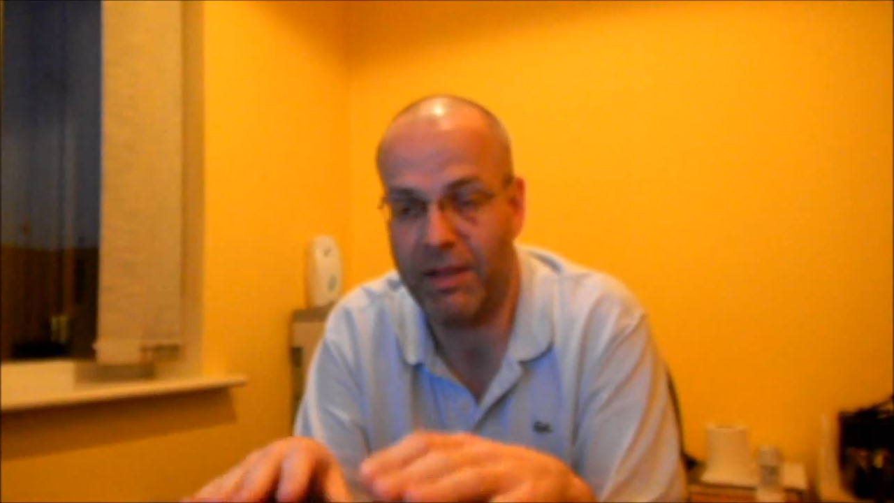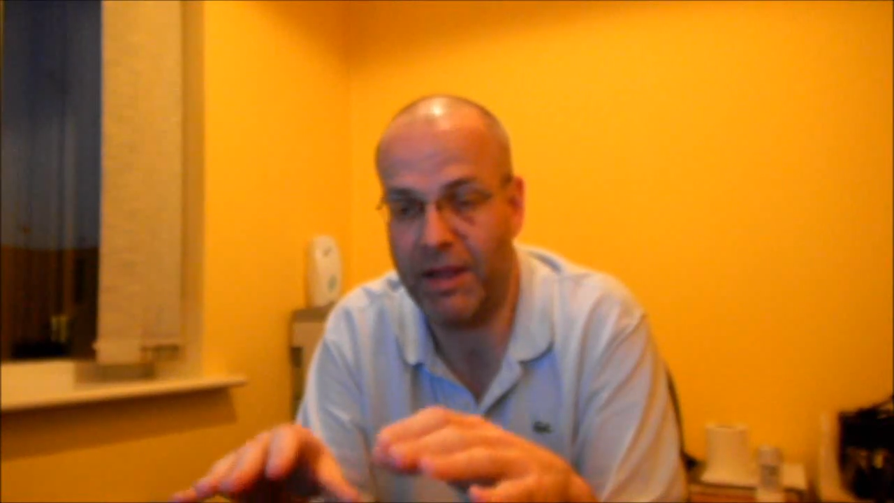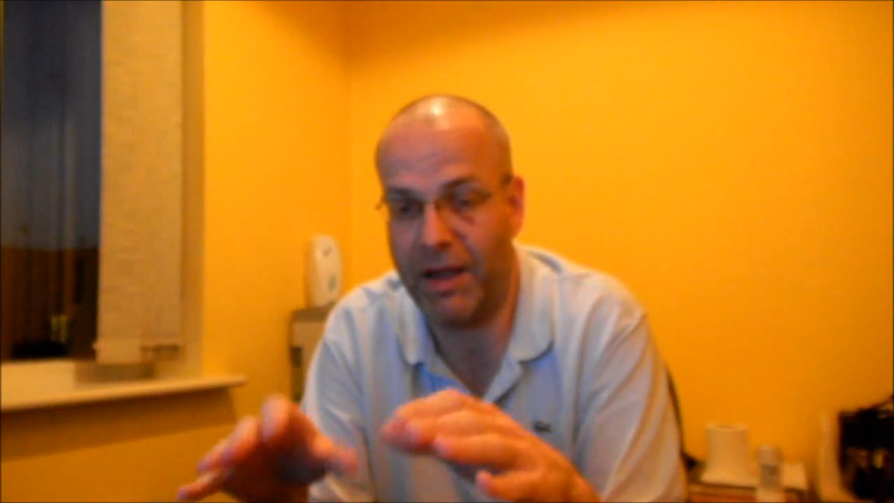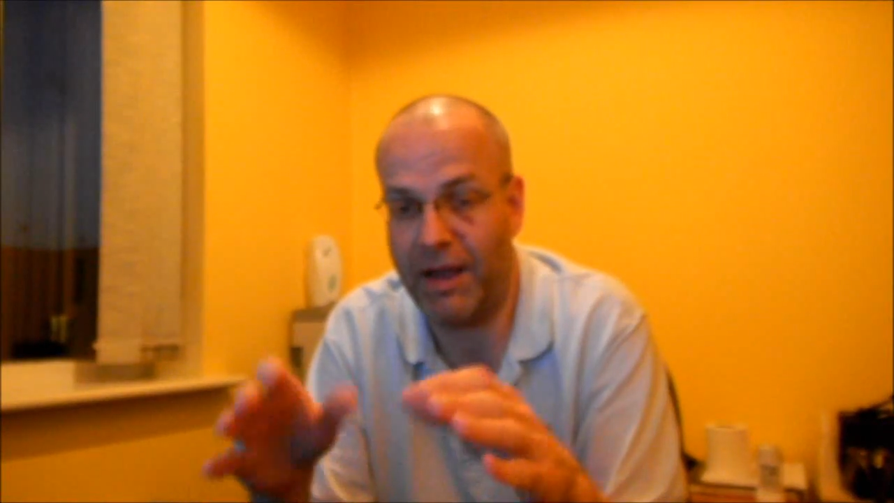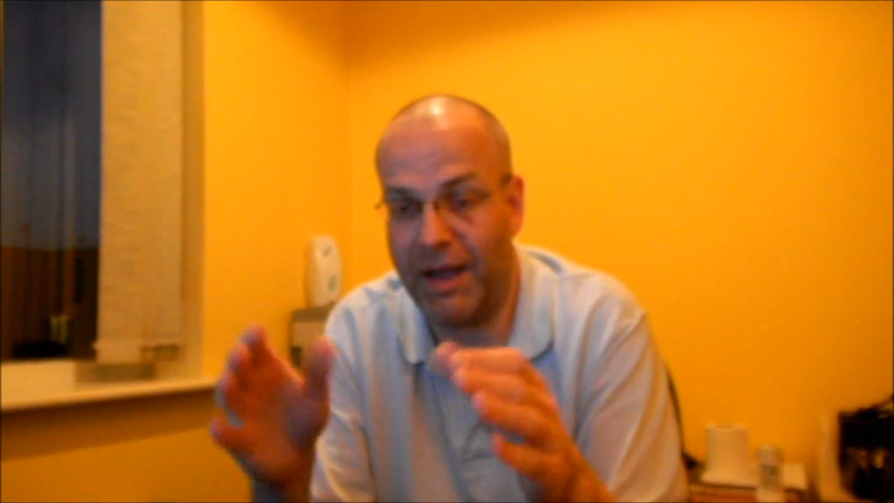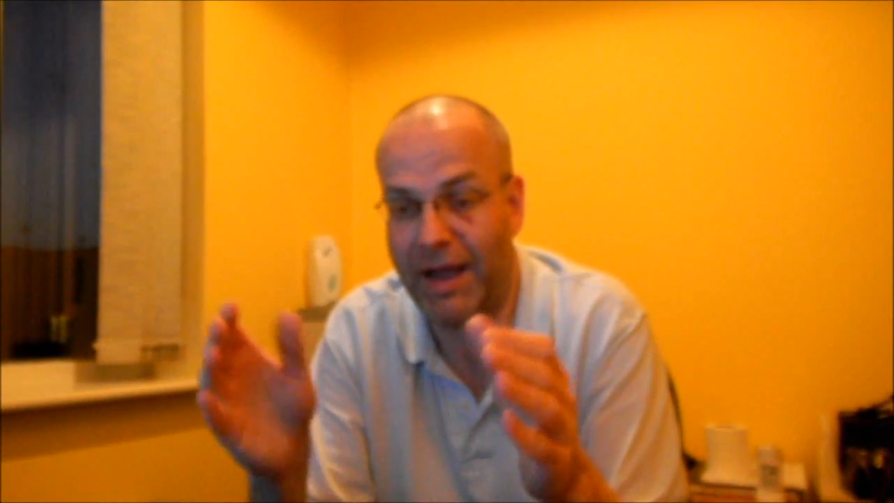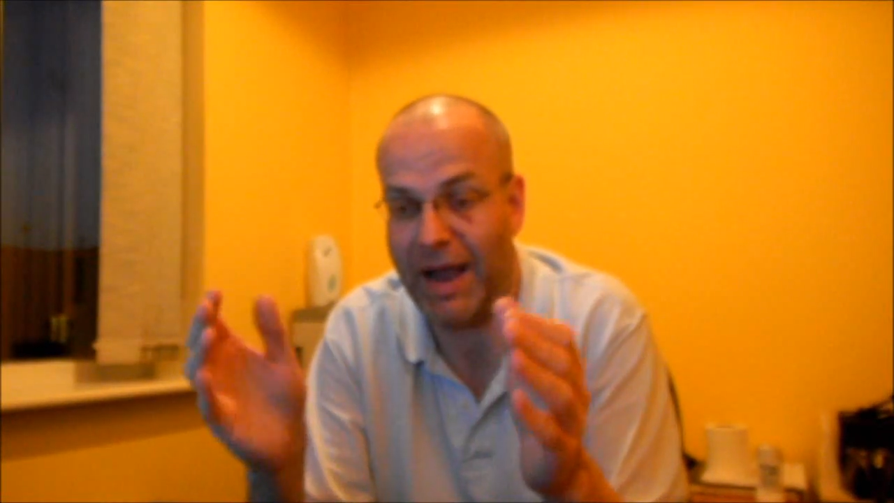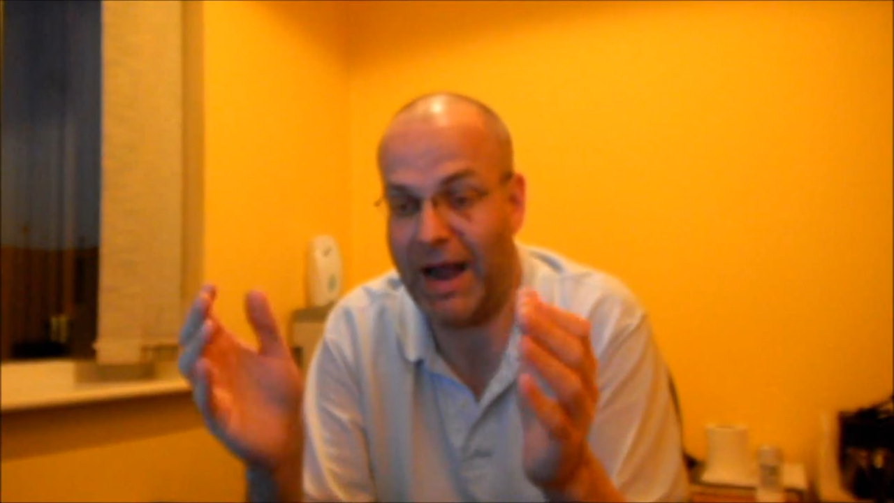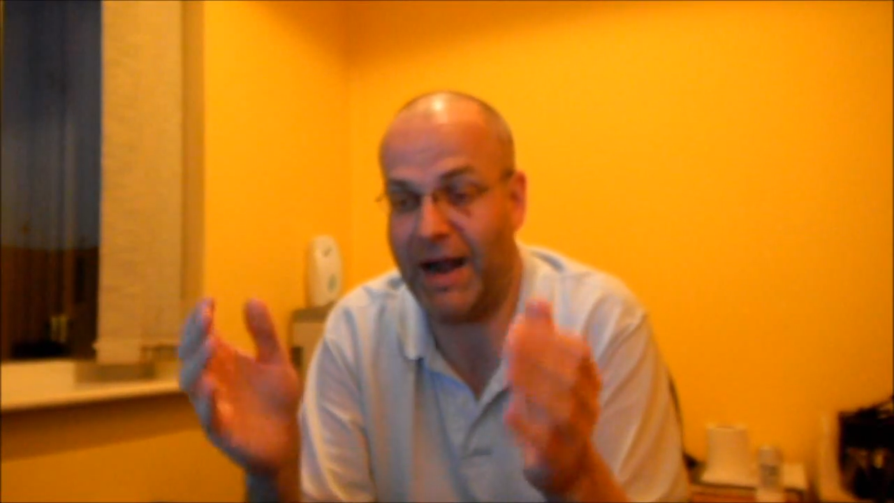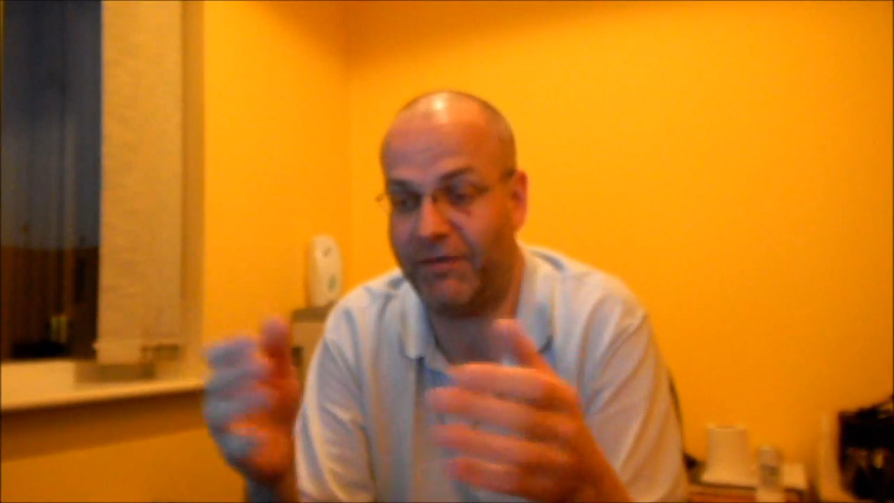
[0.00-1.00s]
that
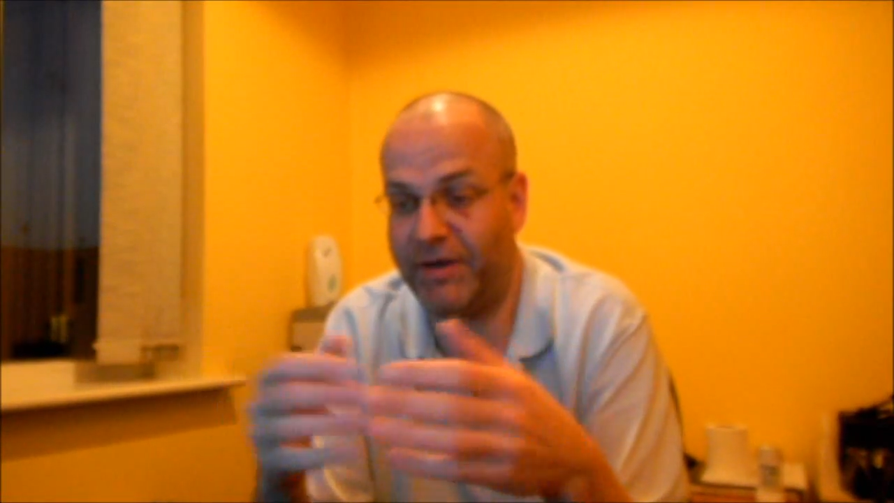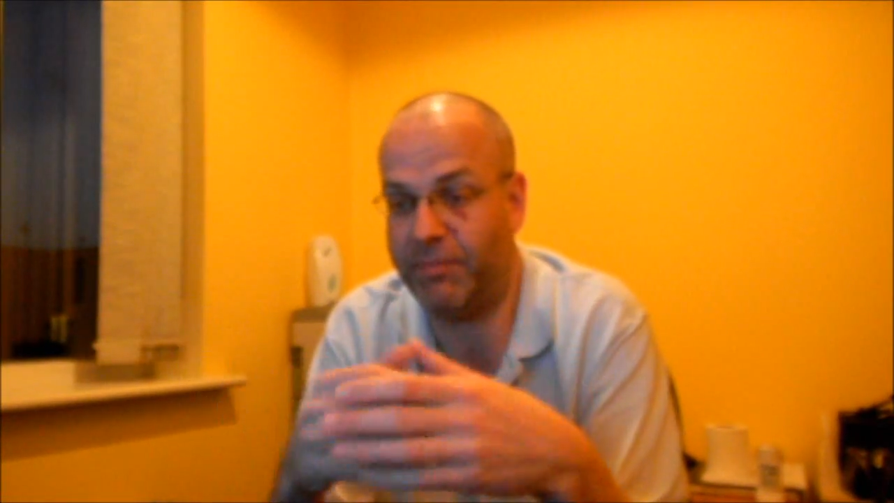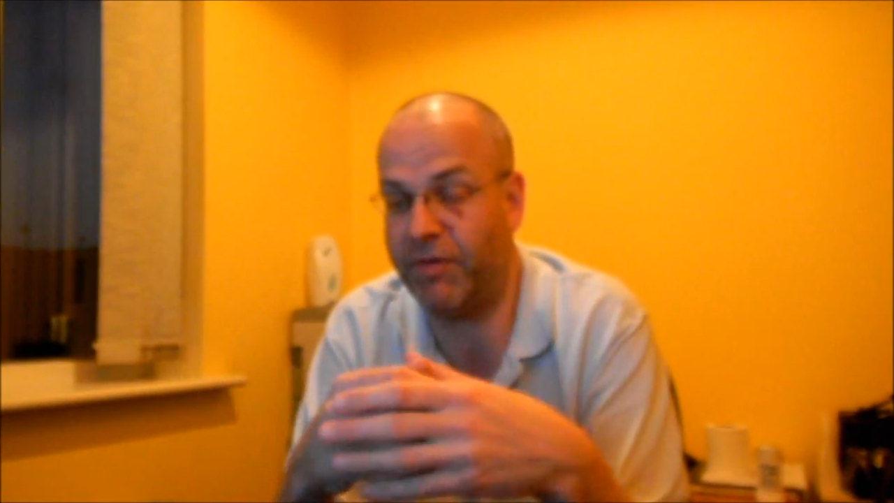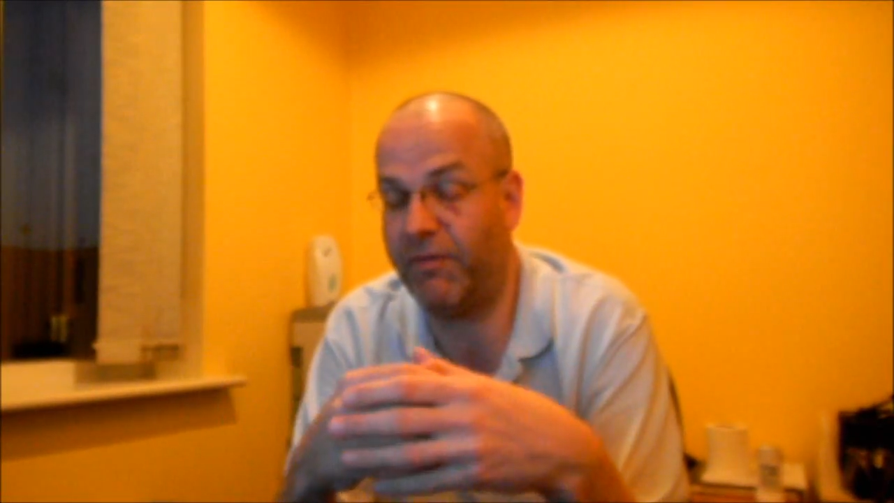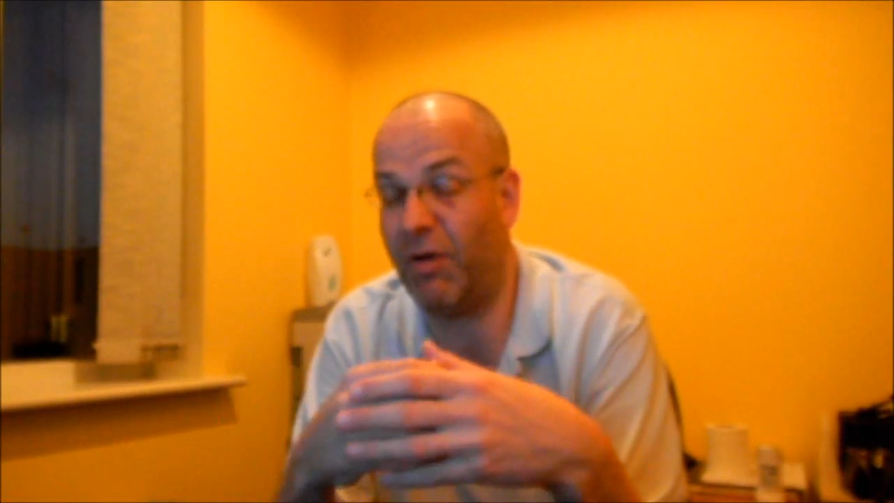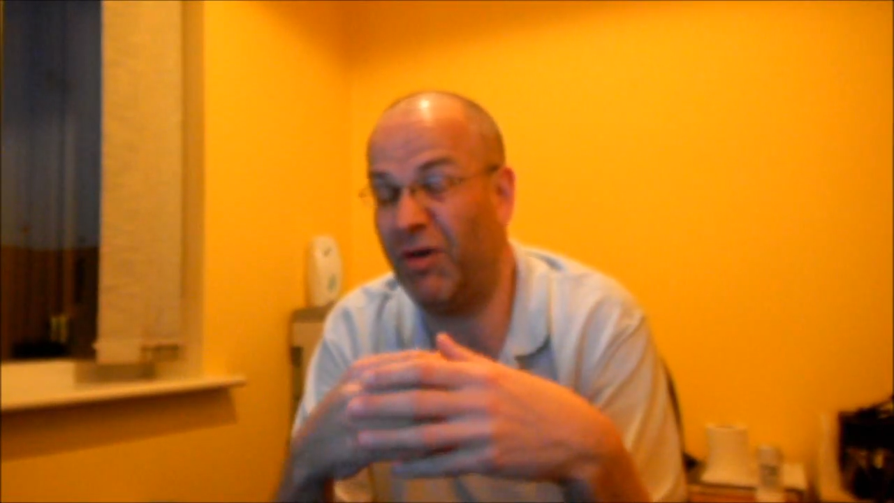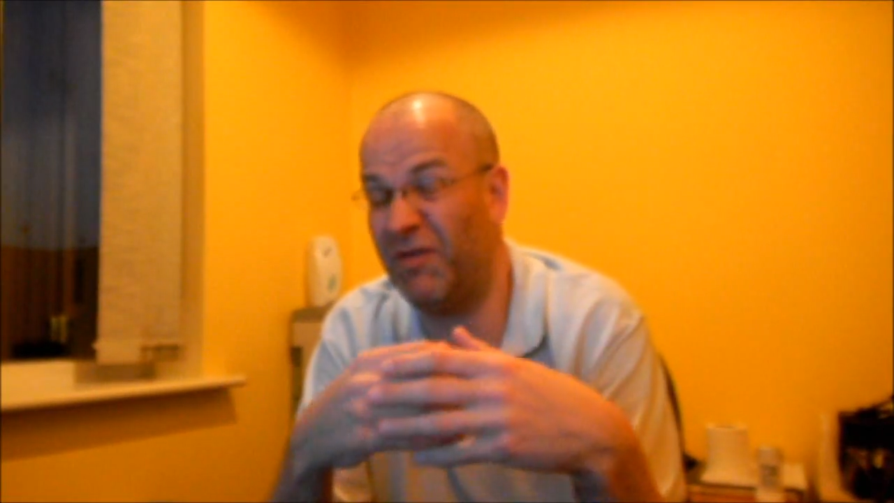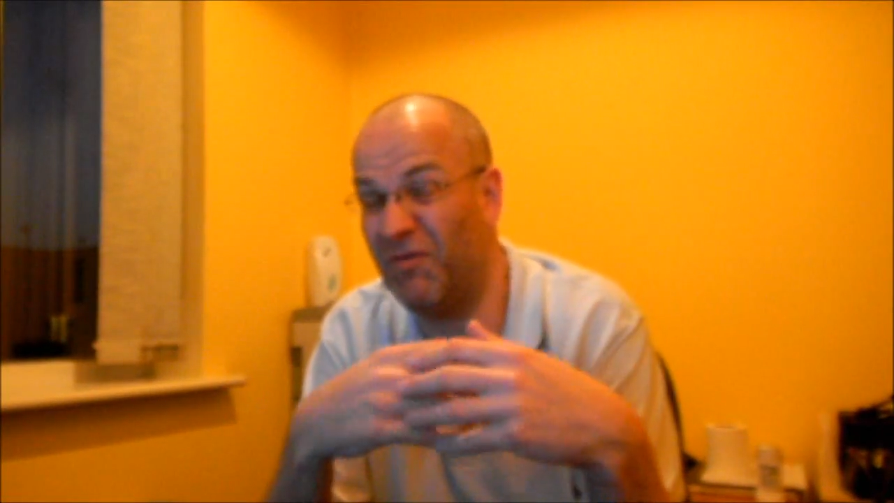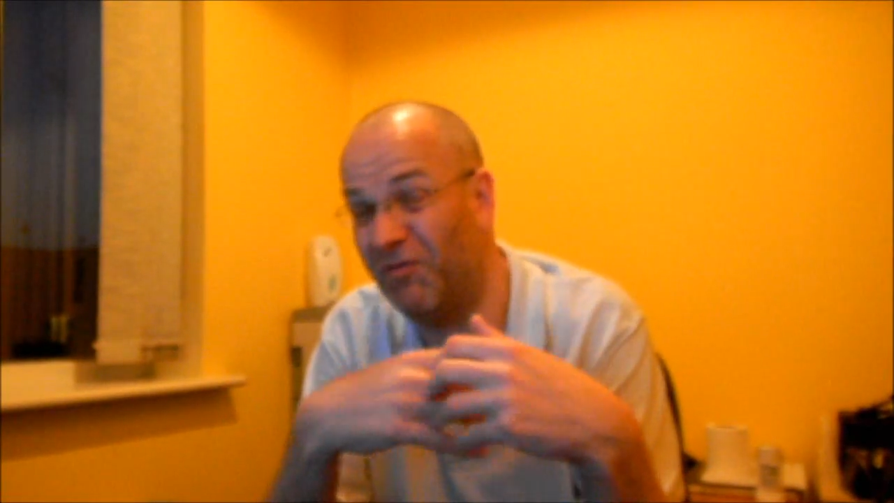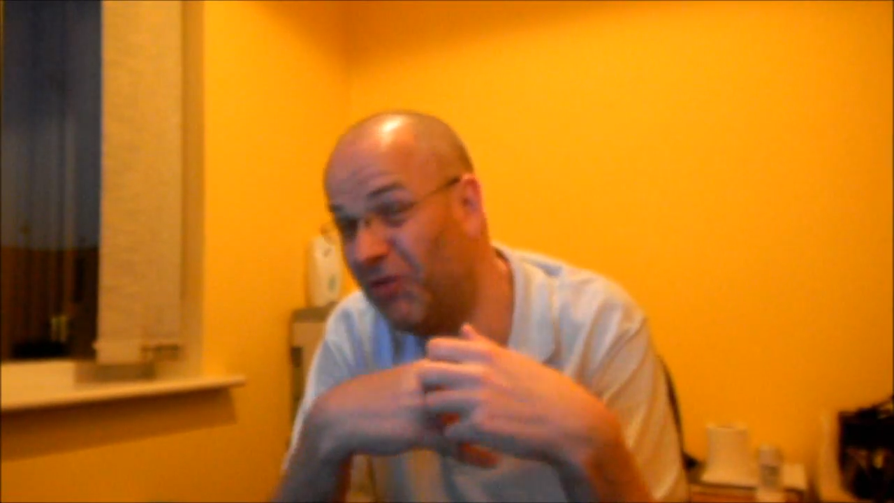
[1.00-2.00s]
actually provides